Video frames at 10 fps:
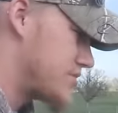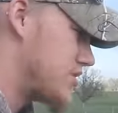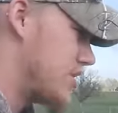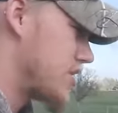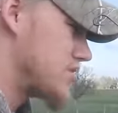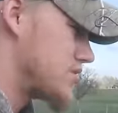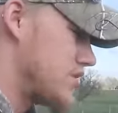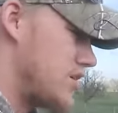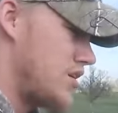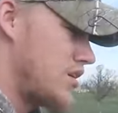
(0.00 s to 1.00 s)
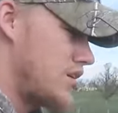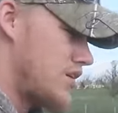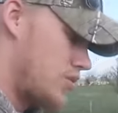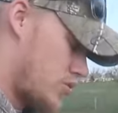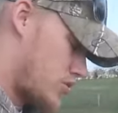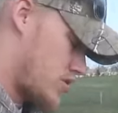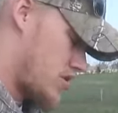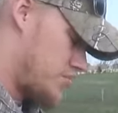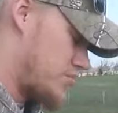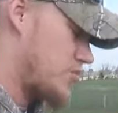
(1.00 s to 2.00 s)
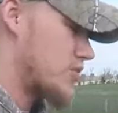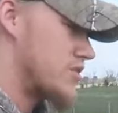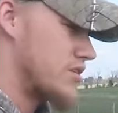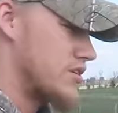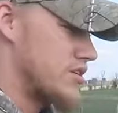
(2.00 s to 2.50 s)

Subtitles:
up the targets. Ordered a couple more